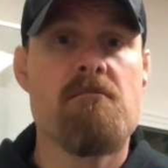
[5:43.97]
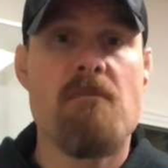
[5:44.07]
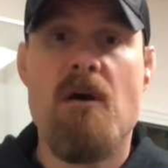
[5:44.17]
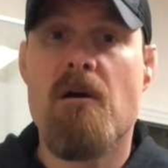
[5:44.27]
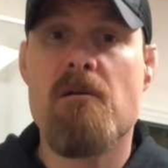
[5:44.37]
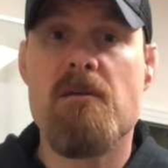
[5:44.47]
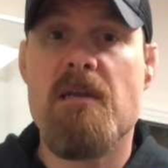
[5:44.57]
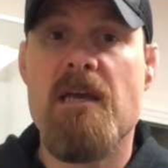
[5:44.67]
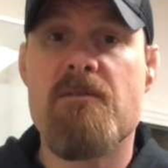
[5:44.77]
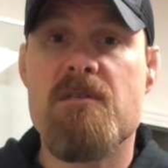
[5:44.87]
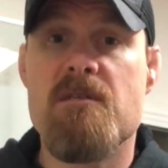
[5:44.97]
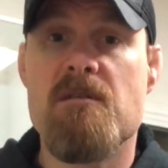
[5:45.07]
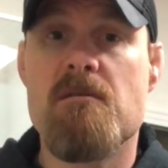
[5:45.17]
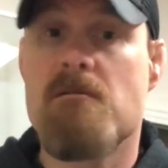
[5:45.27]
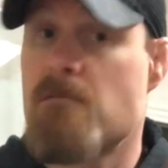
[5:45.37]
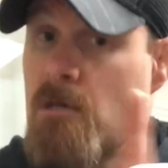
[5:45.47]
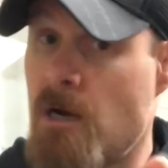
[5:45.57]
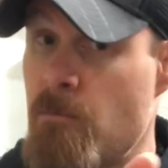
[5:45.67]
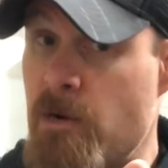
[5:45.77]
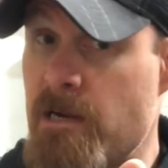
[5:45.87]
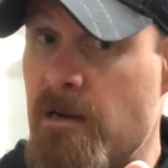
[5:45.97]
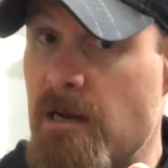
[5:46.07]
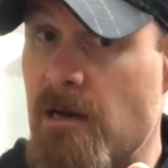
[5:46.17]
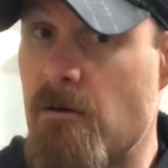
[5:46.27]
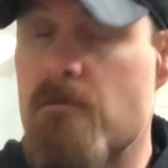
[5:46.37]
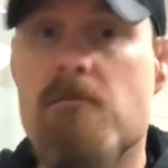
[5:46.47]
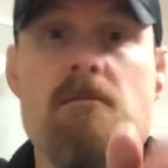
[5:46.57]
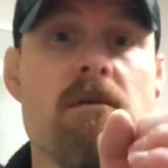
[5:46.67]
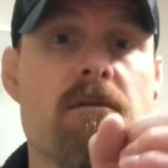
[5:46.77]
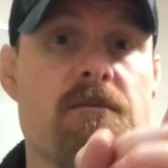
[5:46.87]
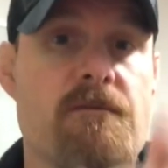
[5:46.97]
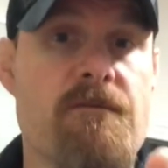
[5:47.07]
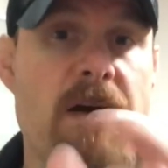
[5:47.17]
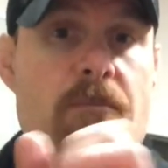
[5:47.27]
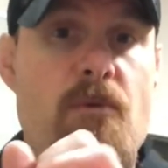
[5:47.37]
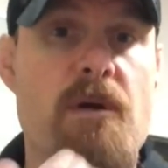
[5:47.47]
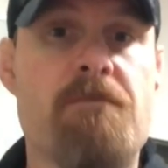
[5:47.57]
Harley Davidson carbureted now Fatboy.